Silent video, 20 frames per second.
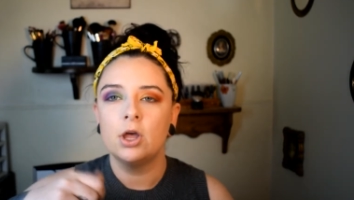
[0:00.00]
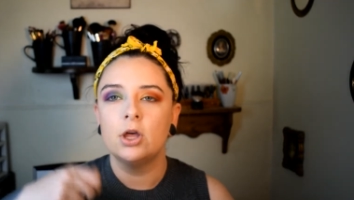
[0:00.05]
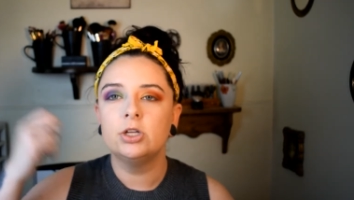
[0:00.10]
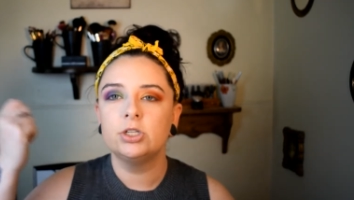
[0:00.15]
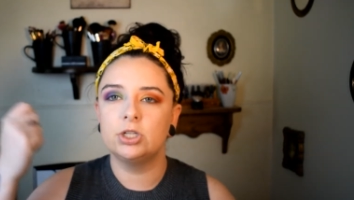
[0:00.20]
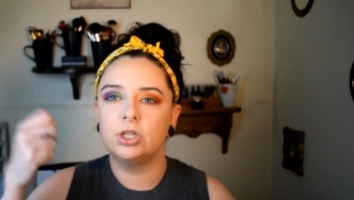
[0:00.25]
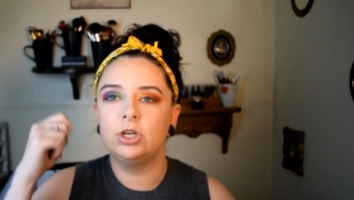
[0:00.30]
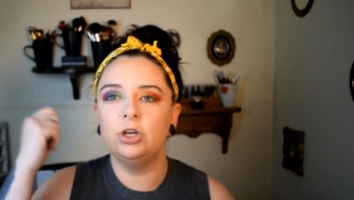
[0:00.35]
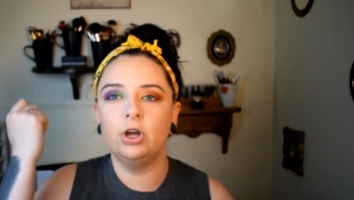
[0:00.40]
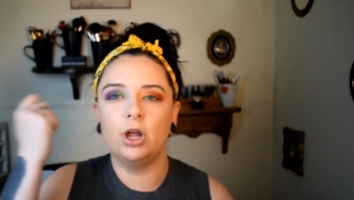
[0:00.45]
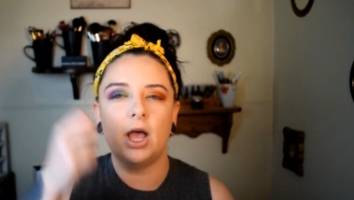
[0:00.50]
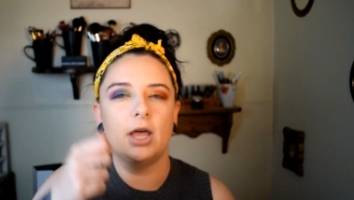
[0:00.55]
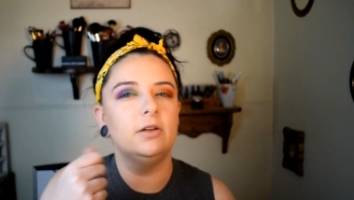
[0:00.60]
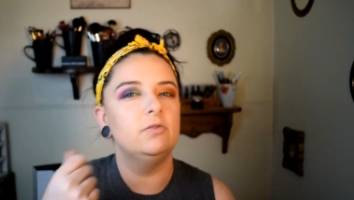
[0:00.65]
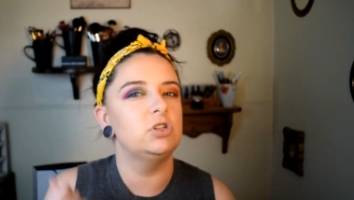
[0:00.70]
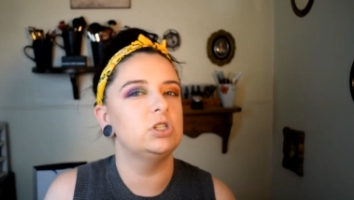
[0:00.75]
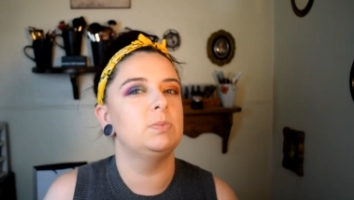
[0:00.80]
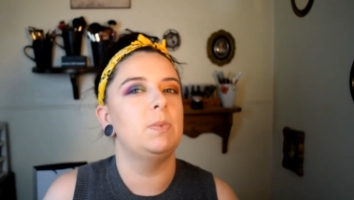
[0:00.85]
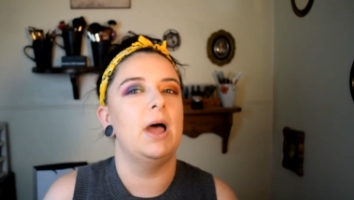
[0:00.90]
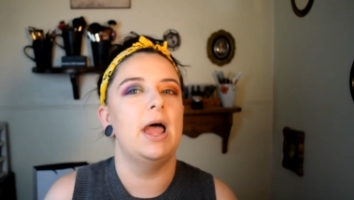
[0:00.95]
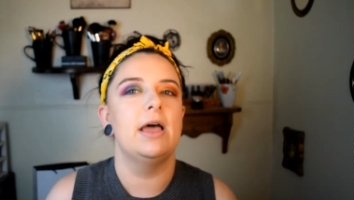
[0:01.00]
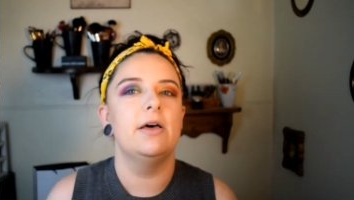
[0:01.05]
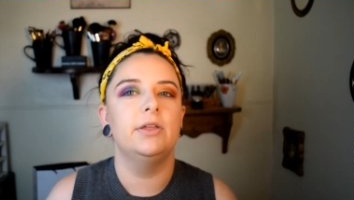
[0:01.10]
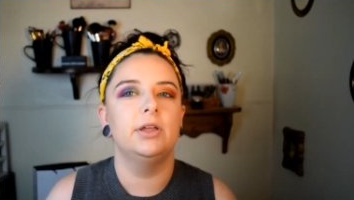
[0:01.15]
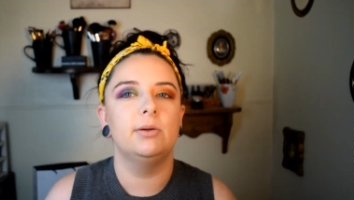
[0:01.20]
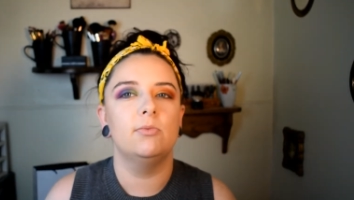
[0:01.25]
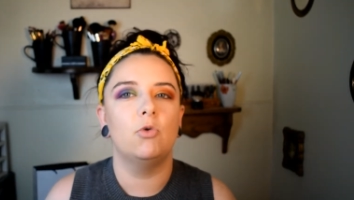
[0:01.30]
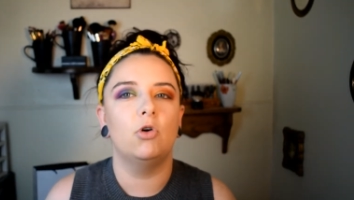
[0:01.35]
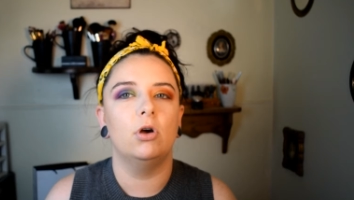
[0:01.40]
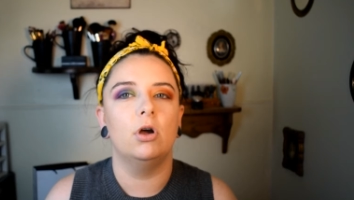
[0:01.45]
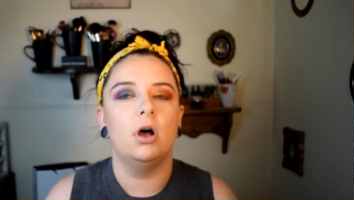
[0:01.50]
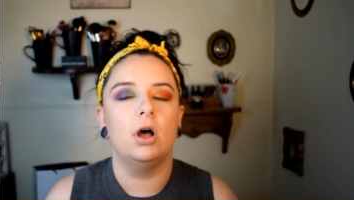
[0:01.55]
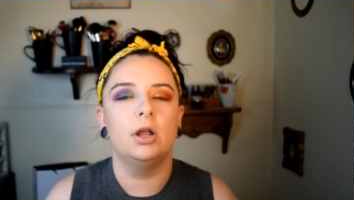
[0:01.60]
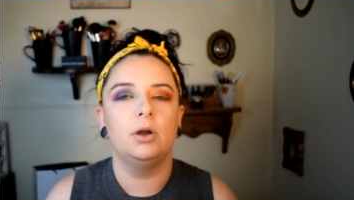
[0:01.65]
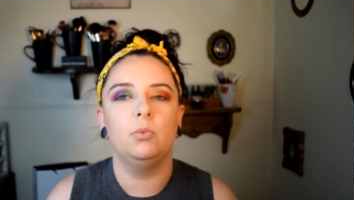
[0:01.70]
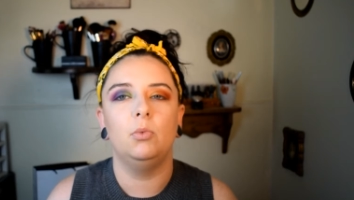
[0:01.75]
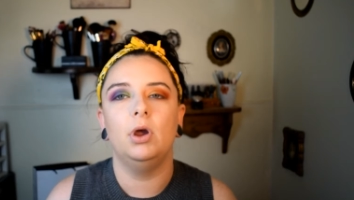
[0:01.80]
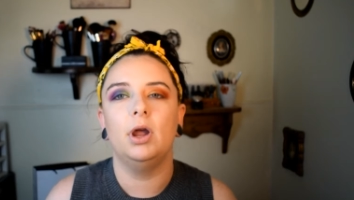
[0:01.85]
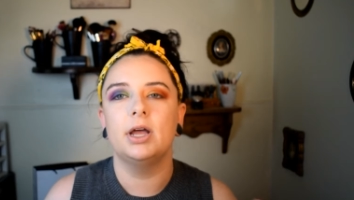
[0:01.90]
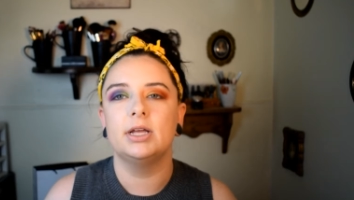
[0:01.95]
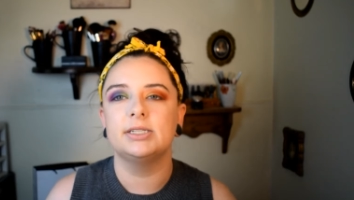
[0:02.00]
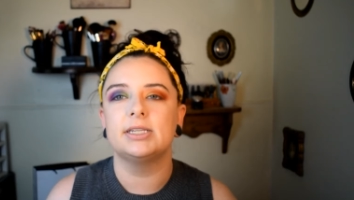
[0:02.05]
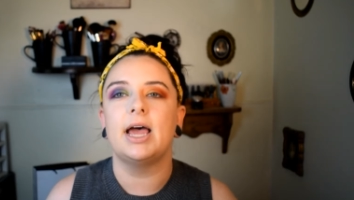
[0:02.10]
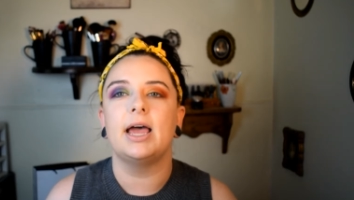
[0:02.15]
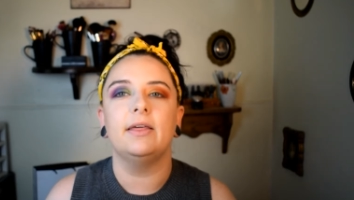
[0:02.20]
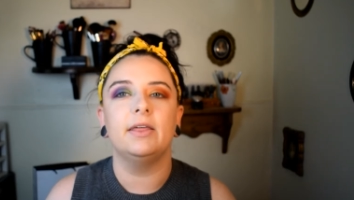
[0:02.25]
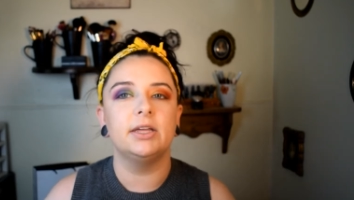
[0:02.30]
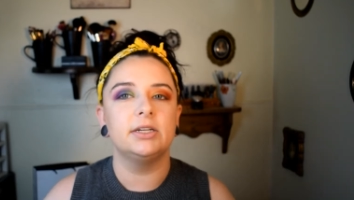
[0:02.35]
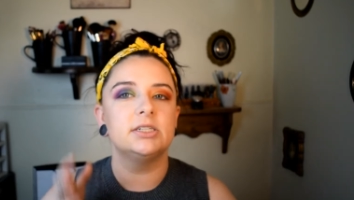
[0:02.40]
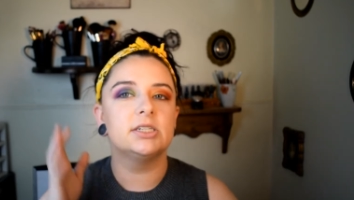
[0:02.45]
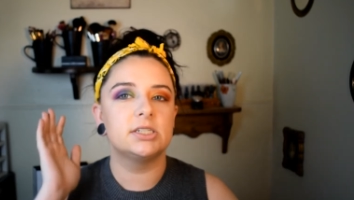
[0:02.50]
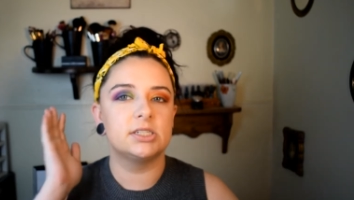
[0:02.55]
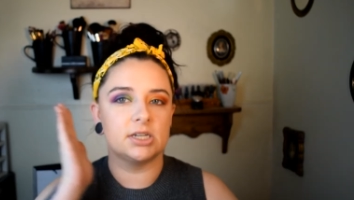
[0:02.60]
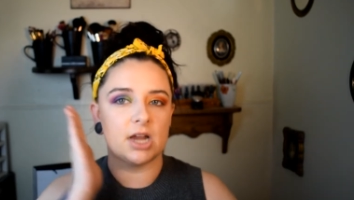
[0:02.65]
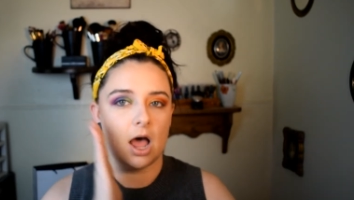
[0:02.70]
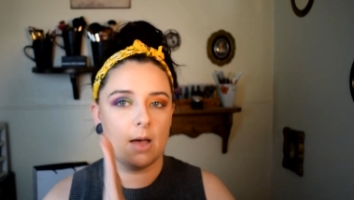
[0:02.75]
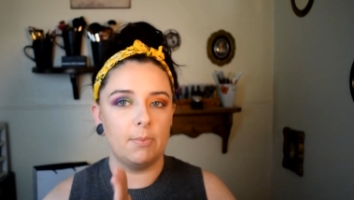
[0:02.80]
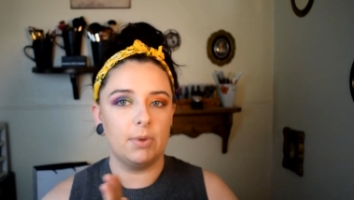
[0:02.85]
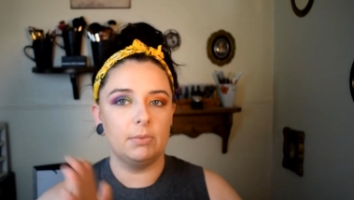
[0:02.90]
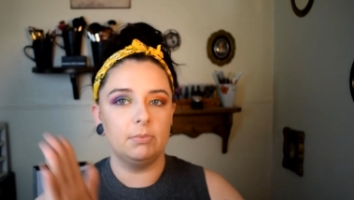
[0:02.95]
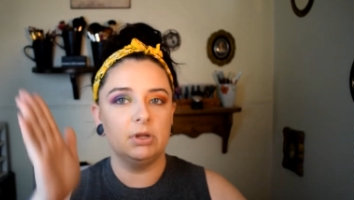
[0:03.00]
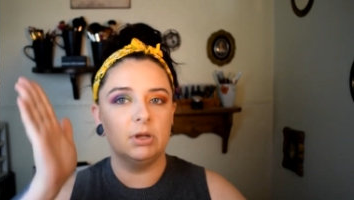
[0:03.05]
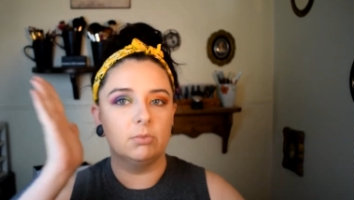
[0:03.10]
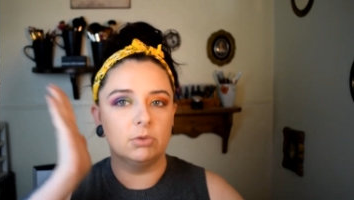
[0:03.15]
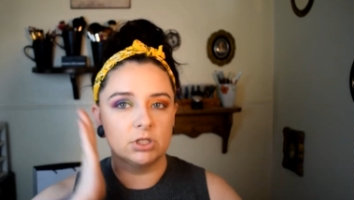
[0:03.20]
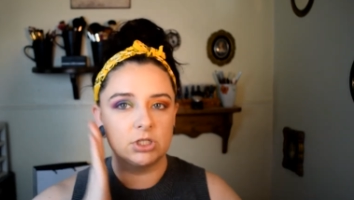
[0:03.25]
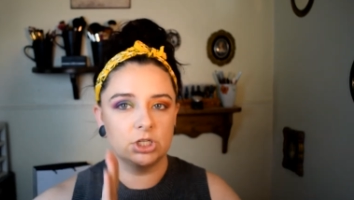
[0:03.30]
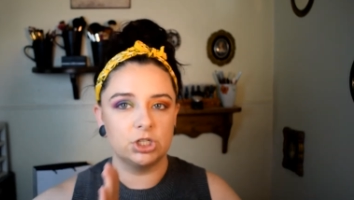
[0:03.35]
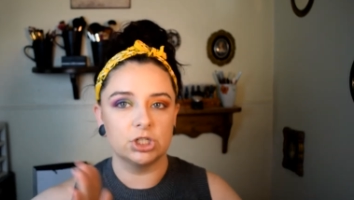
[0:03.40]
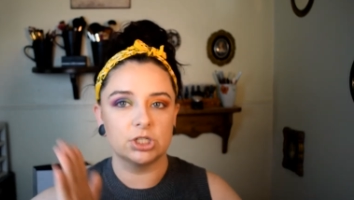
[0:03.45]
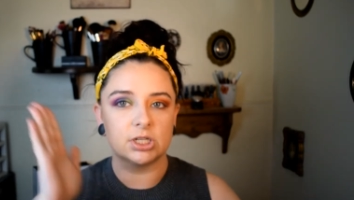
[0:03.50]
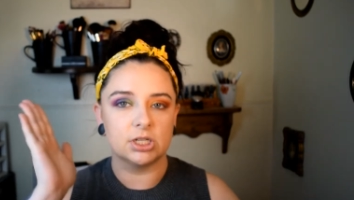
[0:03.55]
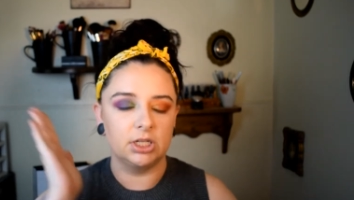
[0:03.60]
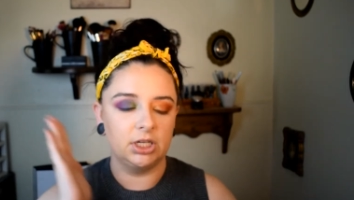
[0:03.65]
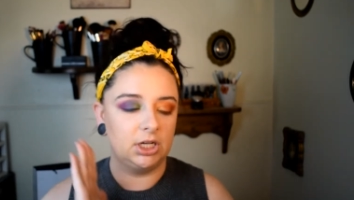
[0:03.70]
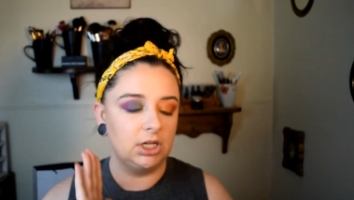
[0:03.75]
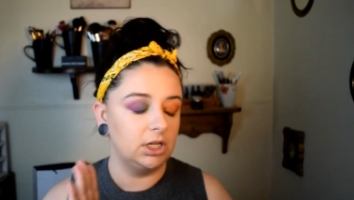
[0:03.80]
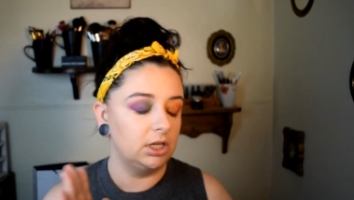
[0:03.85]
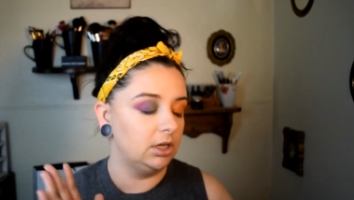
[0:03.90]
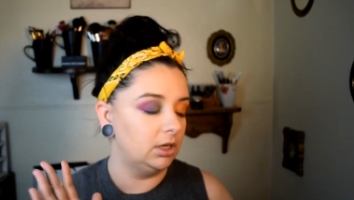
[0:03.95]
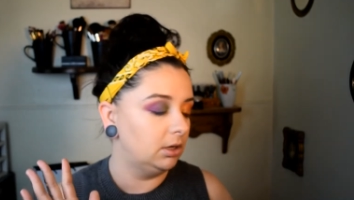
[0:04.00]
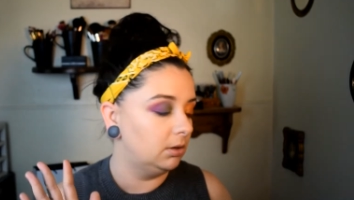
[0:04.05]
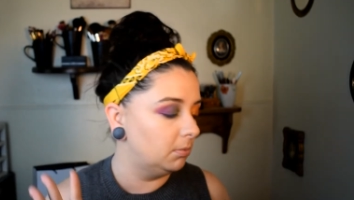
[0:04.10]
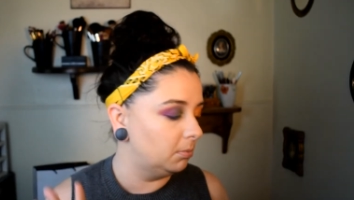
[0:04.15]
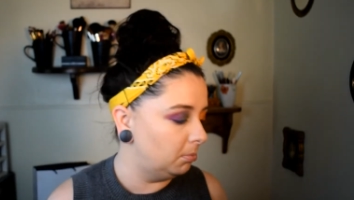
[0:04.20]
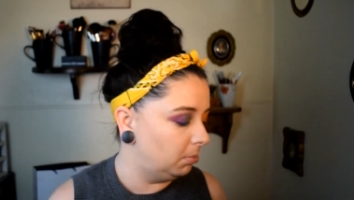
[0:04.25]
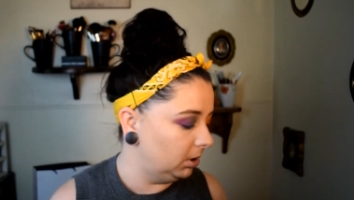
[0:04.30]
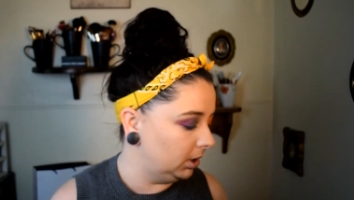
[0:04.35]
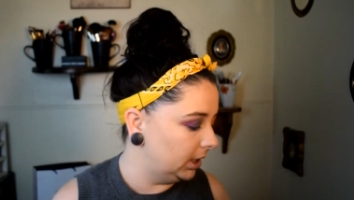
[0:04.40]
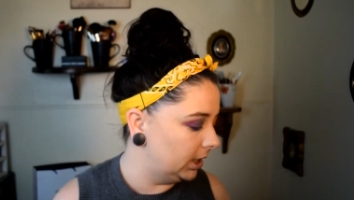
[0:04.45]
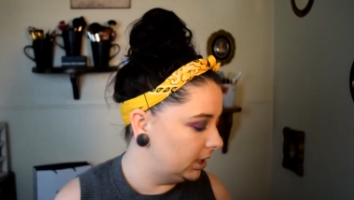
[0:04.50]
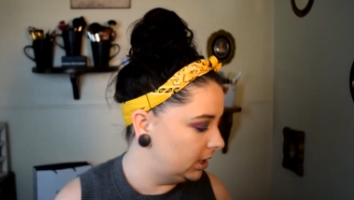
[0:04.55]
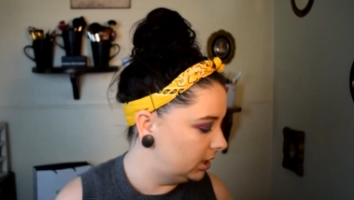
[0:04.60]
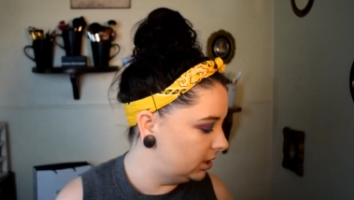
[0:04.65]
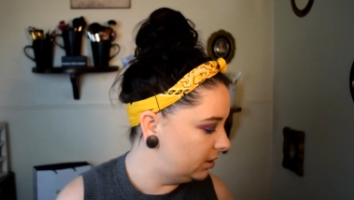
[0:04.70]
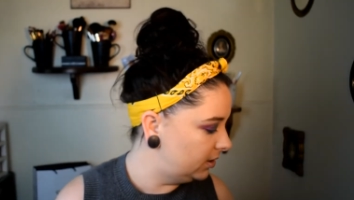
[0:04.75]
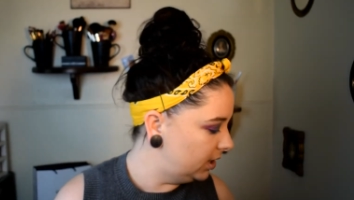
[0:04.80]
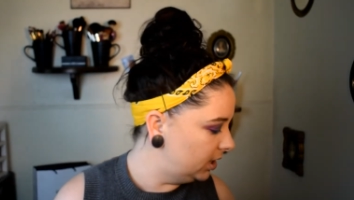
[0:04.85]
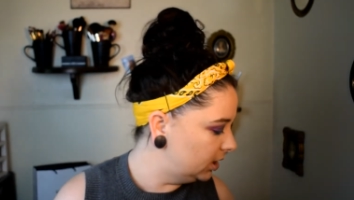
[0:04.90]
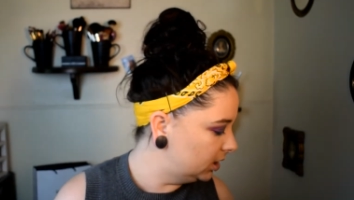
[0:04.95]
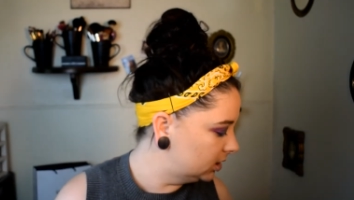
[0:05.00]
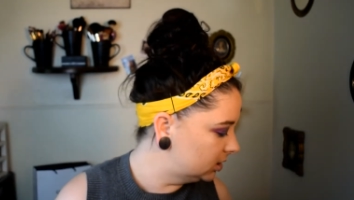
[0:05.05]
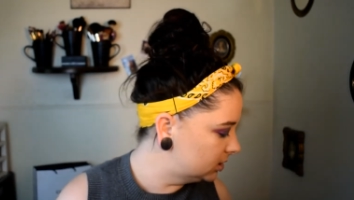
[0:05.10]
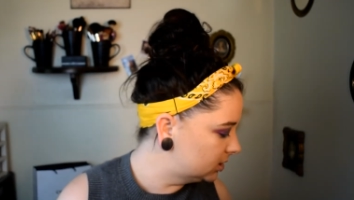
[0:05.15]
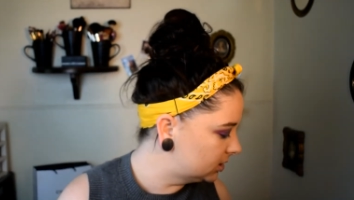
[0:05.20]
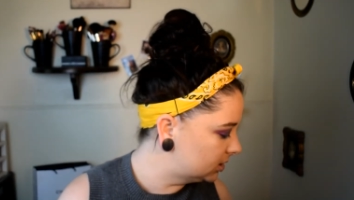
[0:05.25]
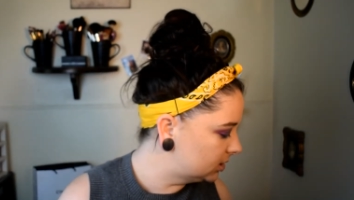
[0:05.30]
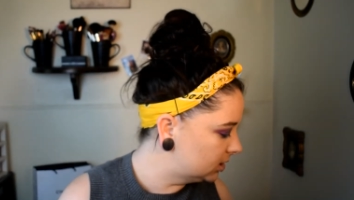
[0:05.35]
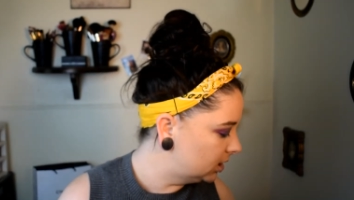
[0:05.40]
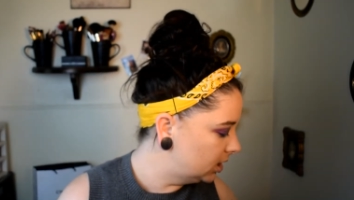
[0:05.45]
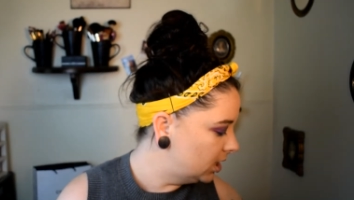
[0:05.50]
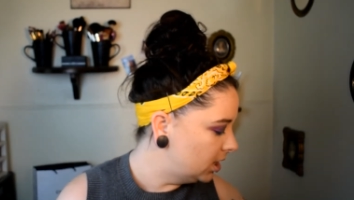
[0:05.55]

So then you're kind of just piling more on, whereas I like to stop and be able to just cleanly blend things.